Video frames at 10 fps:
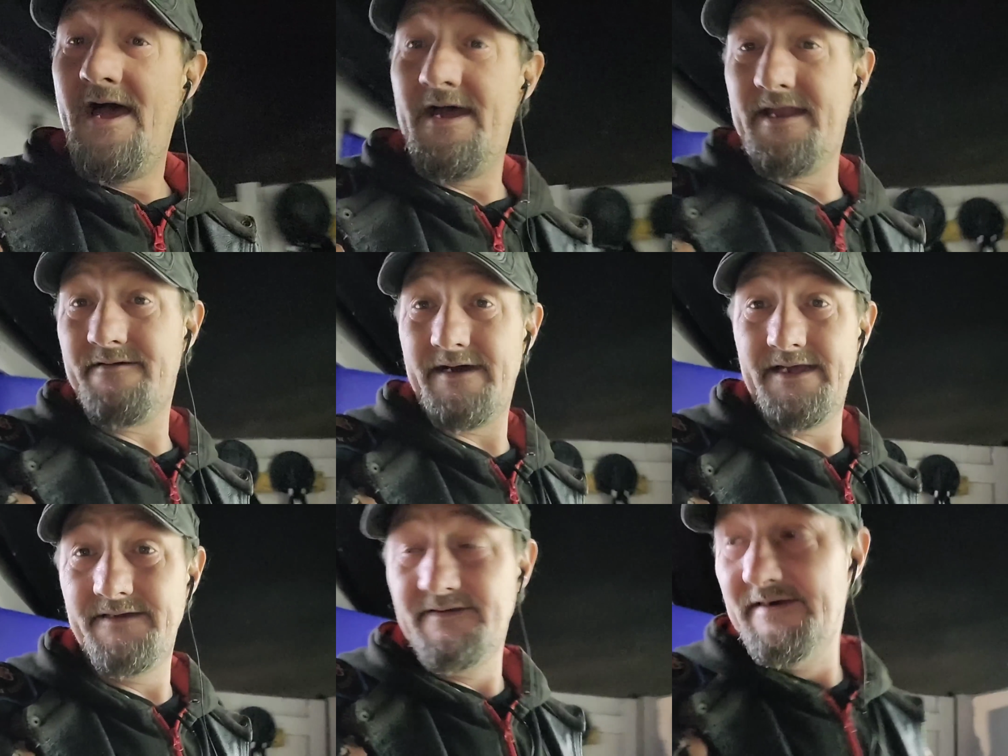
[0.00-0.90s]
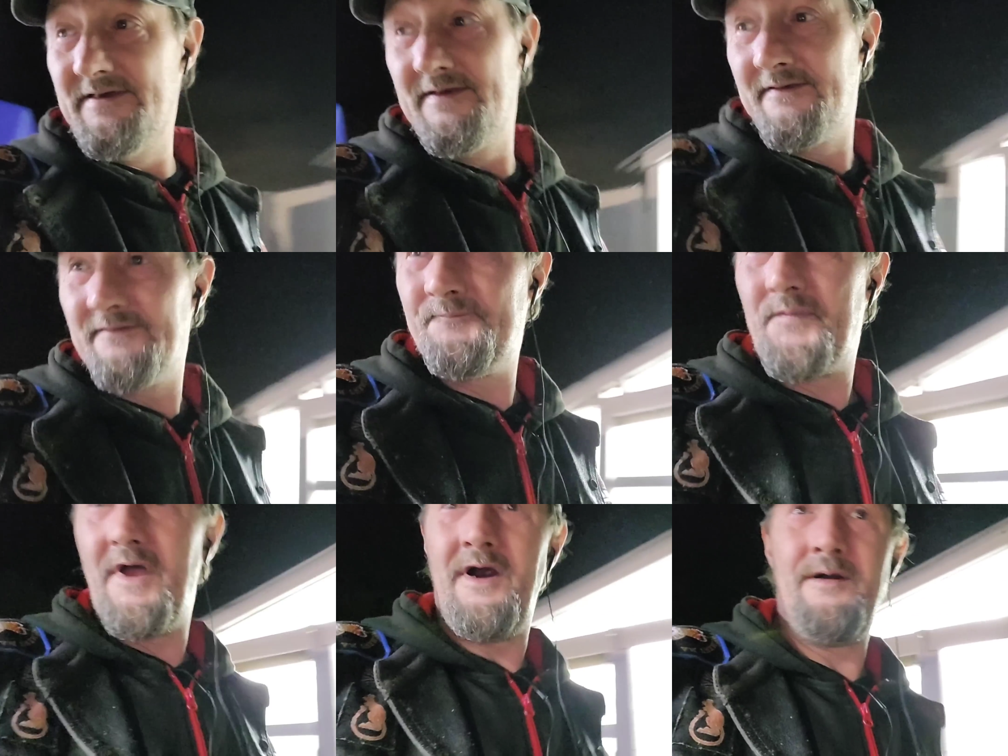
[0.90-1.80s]
Anyway,
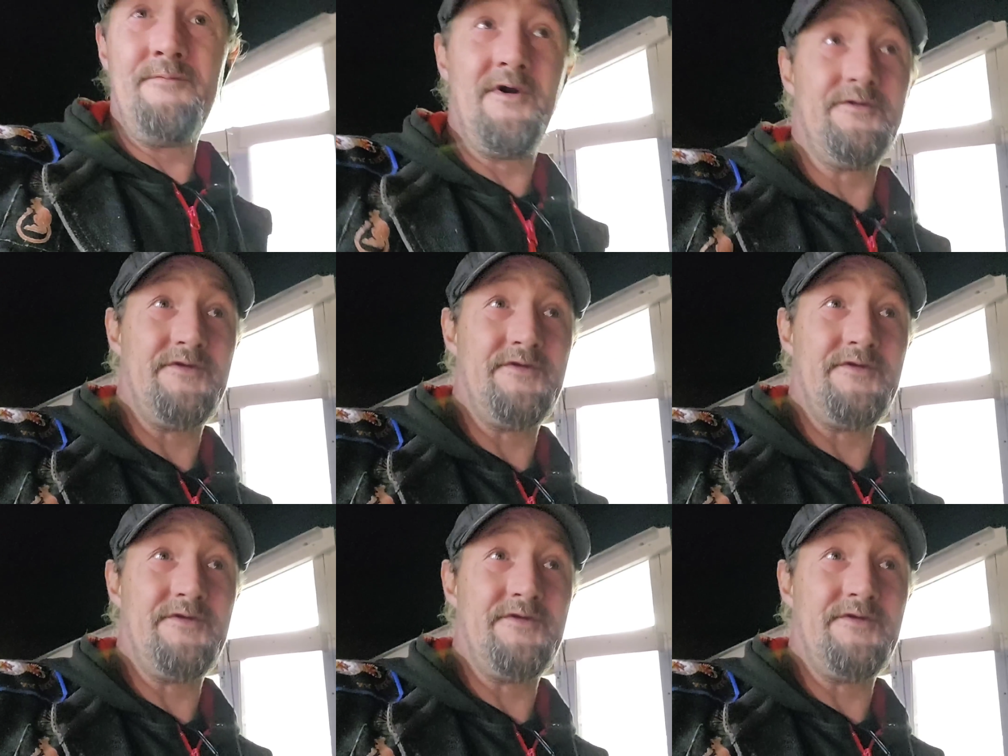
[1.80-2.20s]
I'm not